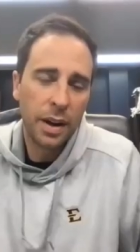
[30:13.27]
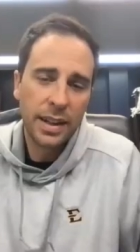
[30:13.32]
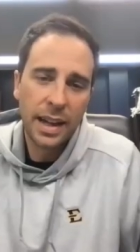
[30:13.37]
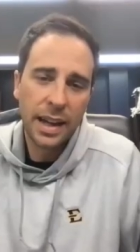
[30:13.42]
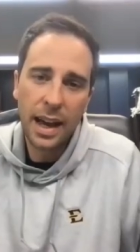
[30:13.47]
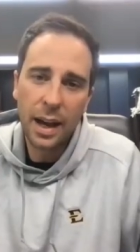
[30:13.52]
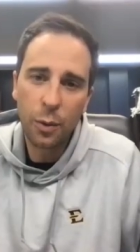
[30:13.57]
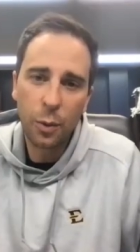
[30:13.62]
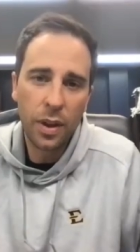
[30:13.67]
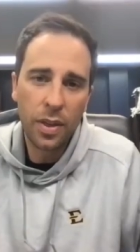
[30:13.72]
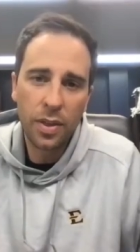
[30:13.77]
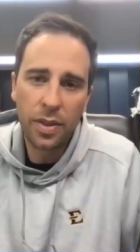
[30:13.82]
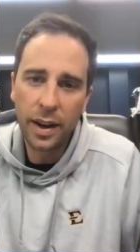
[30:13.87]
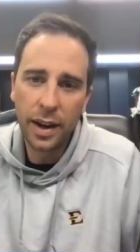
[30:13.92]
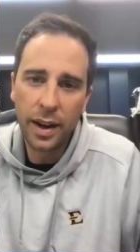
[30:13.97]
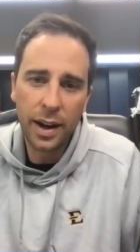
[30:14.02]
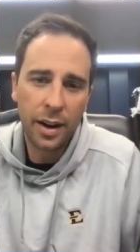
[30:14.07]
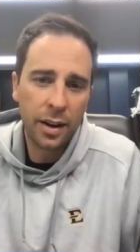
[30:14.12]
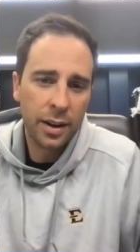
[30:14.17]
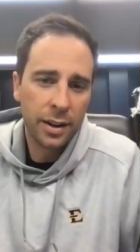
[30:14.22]
dad went
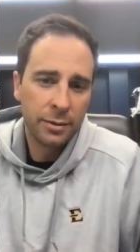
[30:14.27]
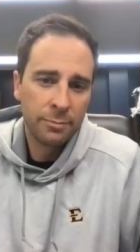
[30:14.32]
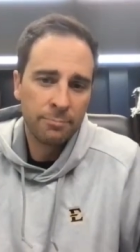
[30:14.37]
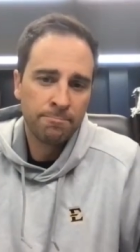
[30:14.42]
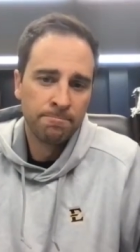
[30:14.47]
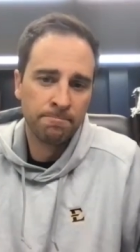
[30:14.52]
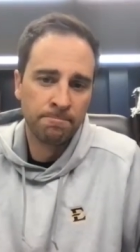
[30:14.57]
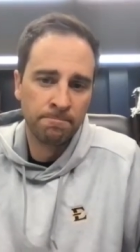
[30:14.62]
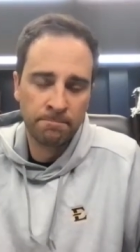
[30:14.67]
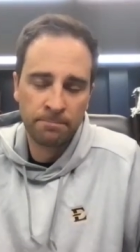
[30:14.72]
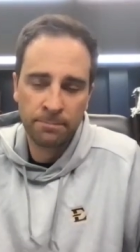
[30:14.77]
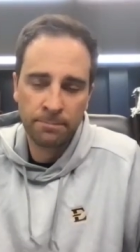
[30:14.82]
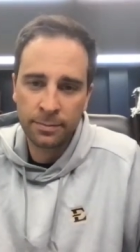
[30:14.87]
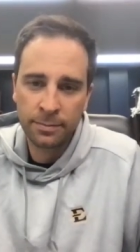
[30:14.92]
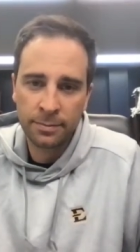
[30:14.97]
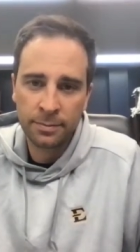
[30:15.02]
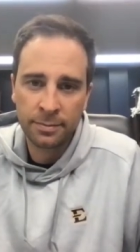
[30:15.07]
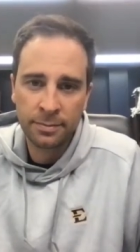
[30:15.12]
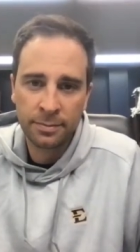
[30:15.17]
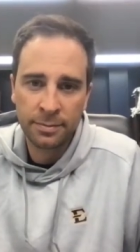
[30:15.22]
there and
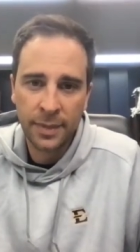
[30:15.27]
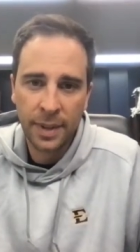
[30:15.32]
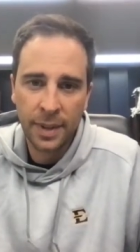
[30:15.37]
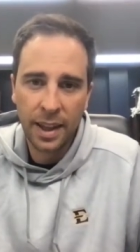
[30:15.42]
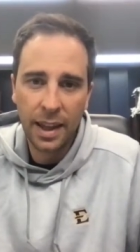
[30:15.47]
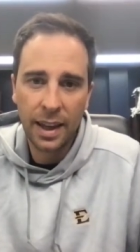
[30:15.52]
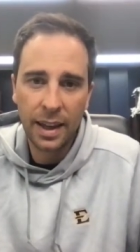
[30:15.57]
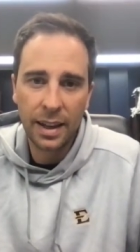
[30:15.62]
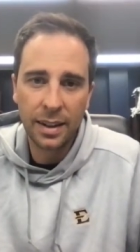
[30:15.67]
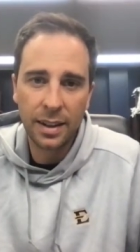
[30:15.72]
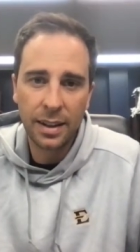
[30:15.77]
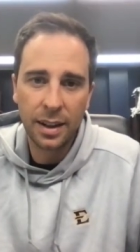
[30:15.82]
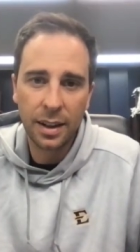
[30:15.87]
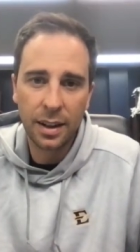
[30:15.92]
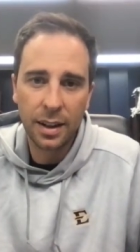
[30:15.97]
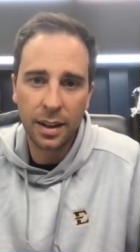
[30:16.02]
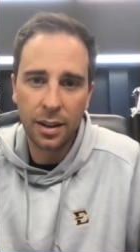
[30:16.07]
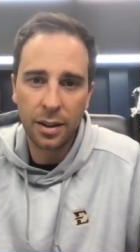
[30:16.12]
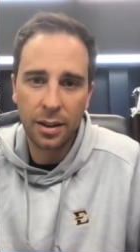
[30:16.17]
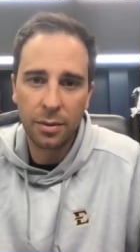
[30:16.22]
and
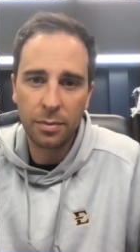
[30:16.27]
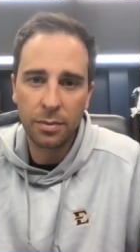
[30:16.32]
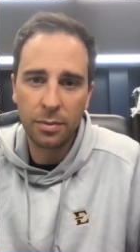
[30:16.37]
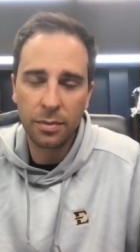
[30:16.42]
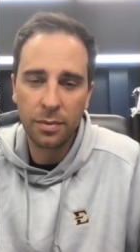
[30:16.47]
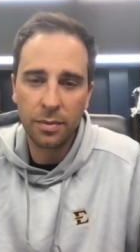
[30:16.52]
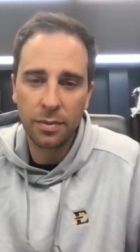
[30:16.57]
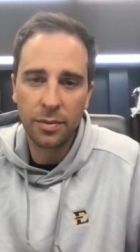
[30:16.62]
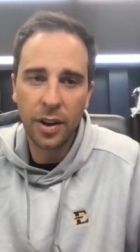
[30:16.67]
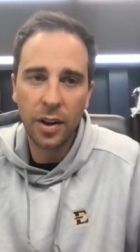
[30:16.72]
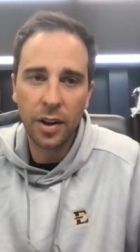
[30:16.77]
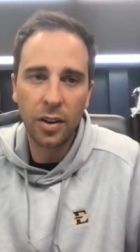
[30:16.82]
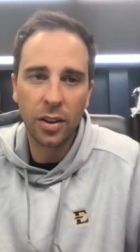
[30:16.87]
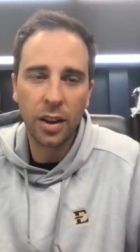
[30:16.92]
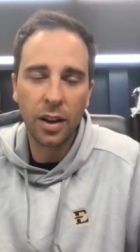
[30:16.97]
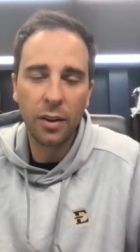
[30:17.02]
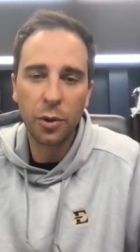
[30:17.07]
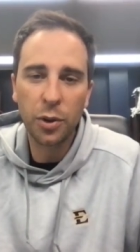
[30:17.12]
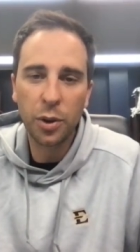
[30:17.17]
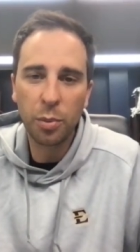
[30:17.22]
um, fell in
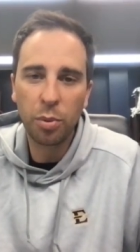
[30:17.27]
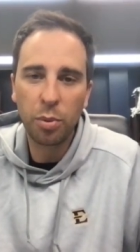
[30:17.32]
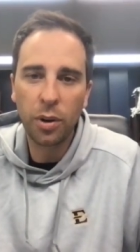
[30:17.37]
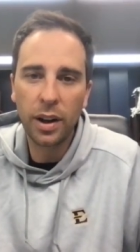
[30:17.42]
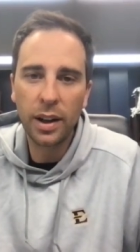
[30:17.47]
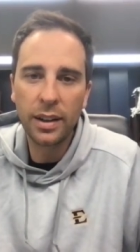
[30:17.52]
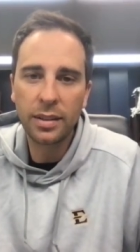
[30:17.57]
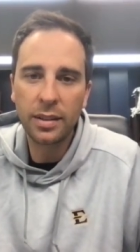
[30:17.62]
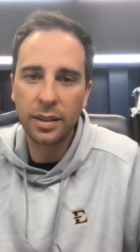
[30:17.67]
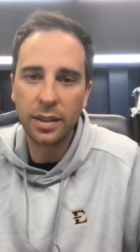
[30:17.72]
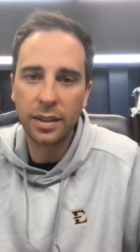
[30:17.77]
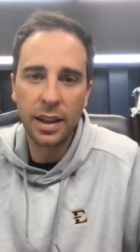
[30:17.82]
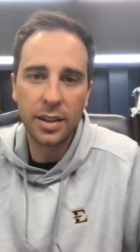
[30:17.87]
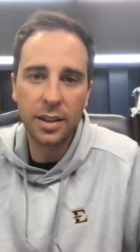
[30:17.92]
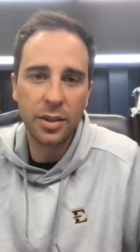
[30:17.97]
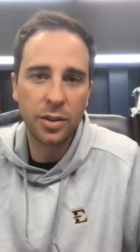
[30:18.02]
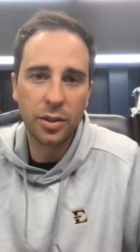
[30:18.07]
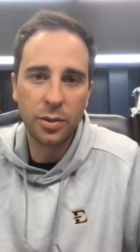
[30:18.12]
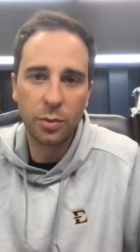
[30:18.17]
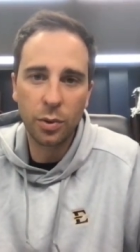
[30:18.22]
love with the place, and
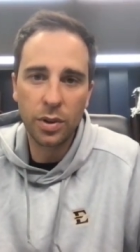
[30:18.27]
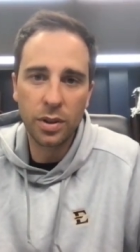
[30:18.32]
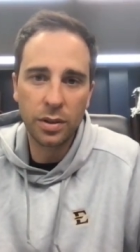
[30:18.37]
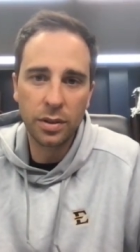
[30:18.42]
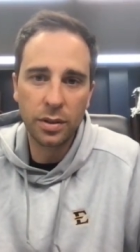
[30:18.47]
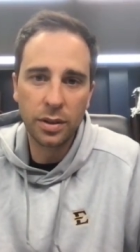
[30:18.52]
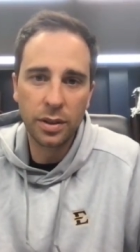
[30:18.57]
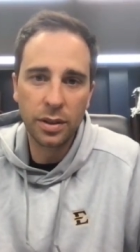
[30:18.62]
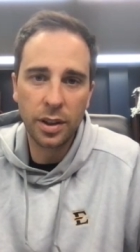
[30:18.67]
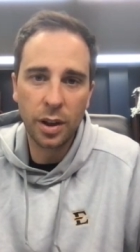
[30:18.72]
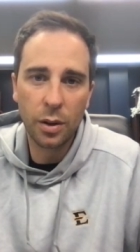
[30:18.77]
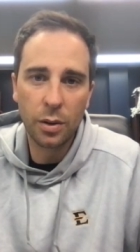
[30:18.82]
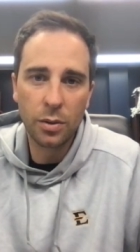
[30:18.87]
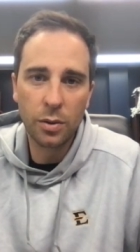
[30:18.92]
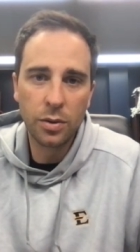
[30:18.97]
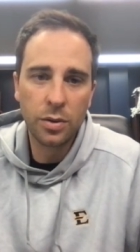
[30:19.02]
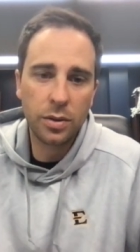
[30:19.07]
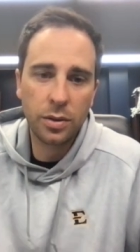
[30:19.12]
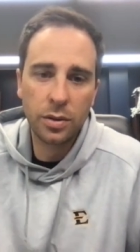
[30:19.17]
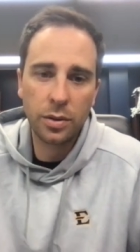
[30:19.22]
then would you know
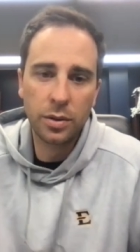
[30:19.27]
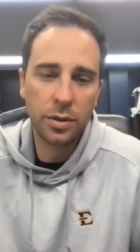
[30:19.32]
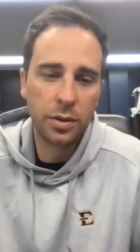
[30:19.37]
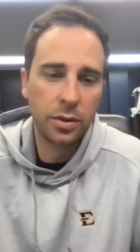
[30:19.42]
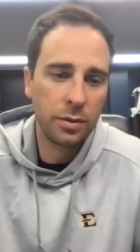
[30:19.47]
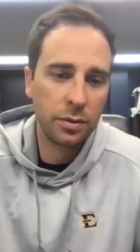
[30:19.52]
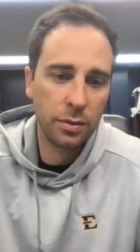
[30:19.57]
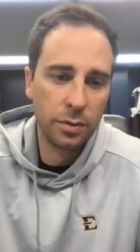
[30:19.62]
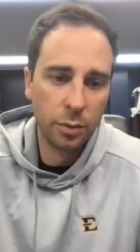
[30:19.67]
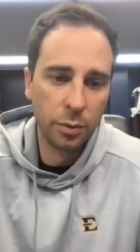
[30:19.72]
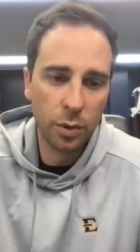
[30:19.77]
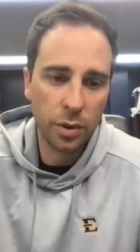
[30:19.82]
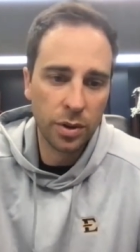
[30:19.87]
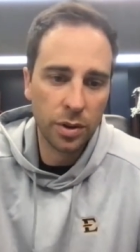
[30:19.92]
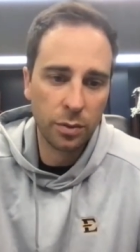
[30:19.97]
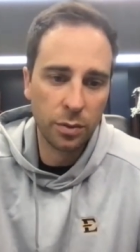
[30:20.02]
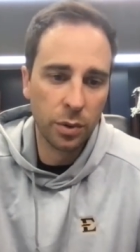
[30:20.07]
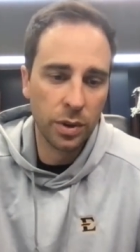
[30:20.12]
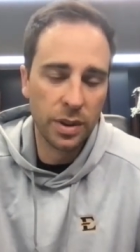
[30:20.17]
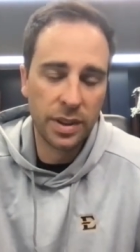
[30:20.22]

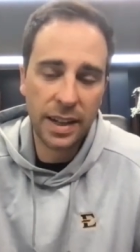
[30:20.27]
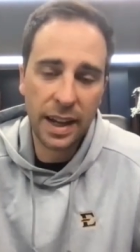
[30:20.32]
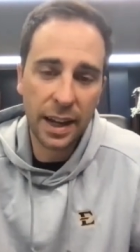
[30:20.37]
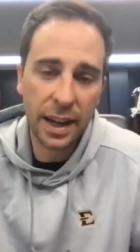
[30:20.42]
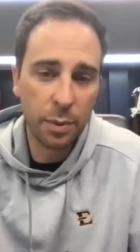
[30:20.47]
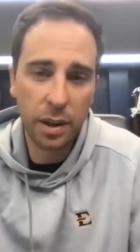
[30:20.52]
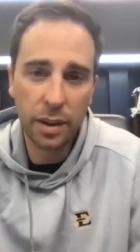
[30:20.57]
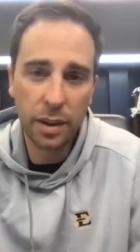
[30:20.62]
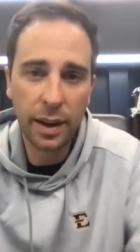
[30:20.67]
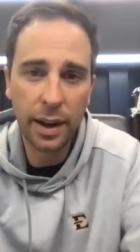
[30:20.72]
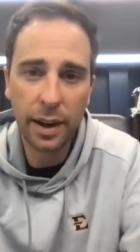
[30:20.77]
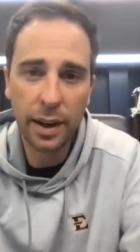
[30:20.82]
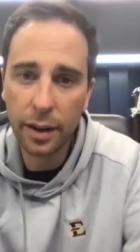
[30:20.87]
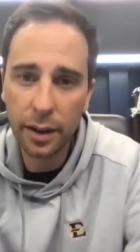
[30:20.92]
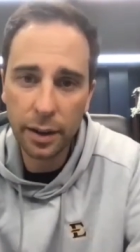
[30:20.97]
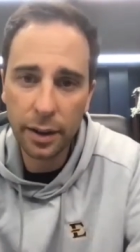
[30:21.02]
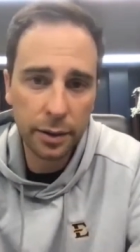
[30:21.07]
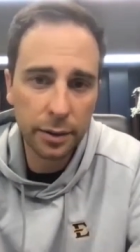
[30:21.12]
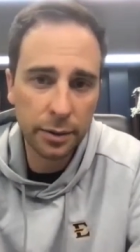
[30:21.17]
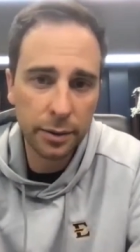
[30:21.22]
would would take me
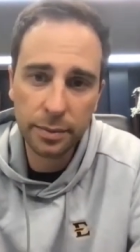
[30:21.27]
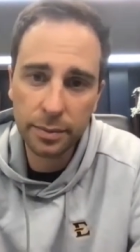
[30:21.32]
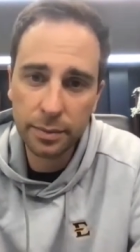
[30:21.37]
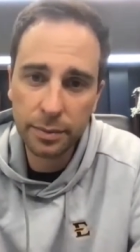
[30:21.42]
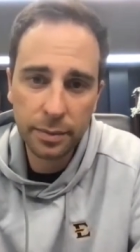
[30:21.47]
there